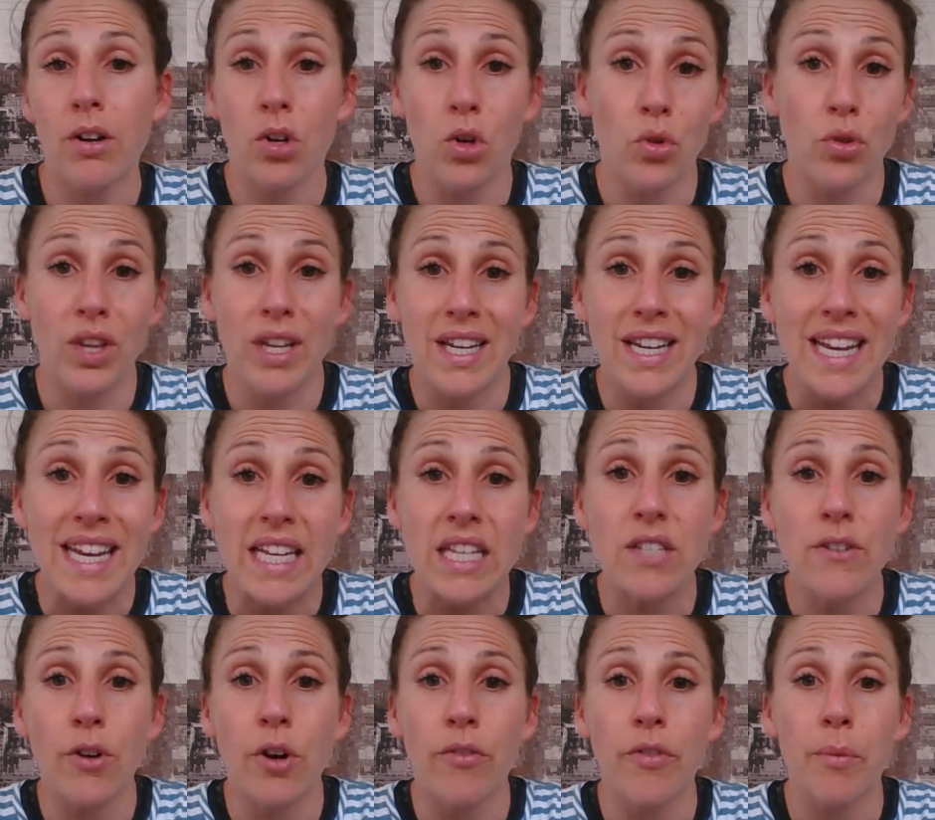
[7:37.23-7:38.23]
or the
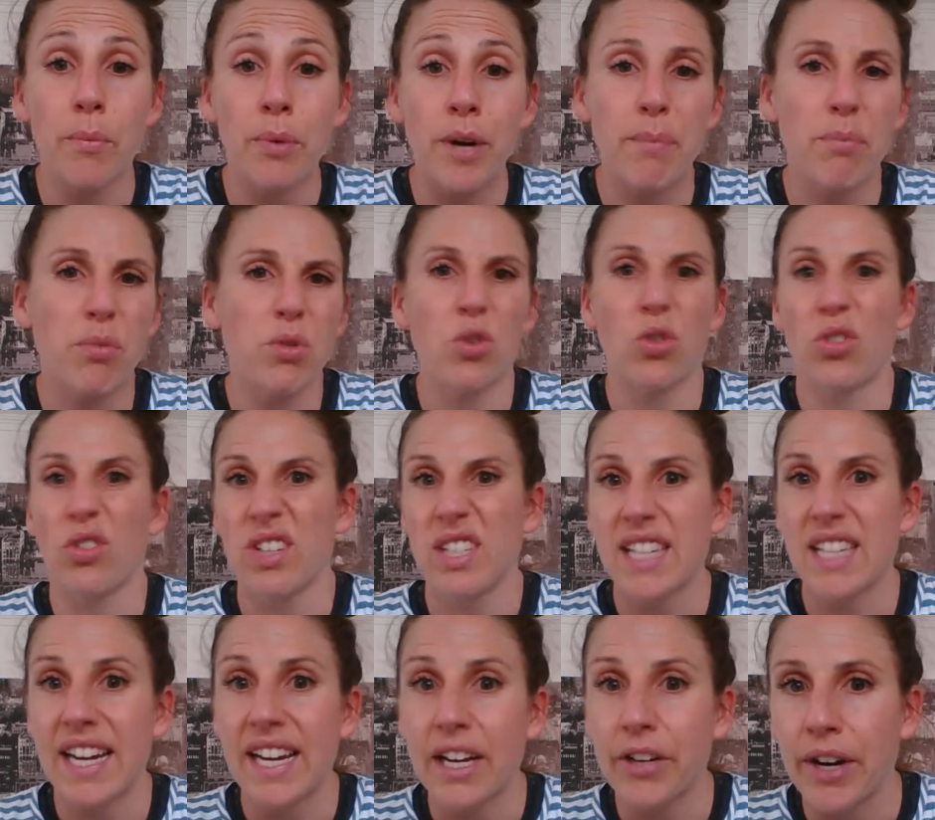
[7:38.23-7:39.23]
needs of a prep or,
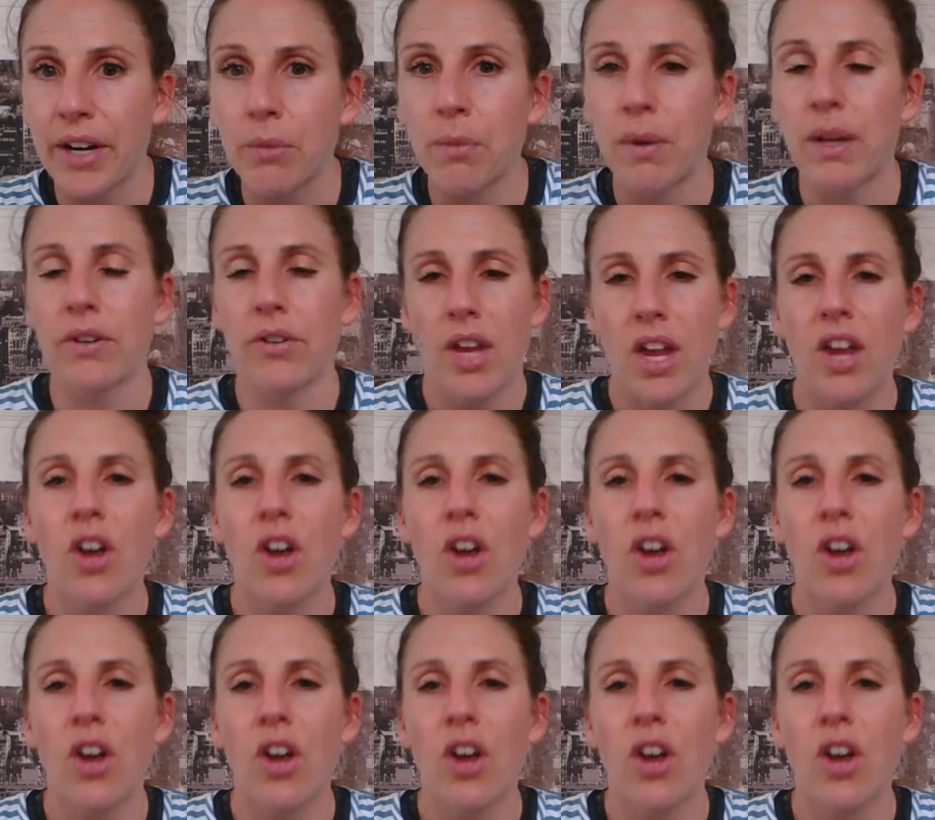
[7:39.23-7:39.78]
say, a grade 1.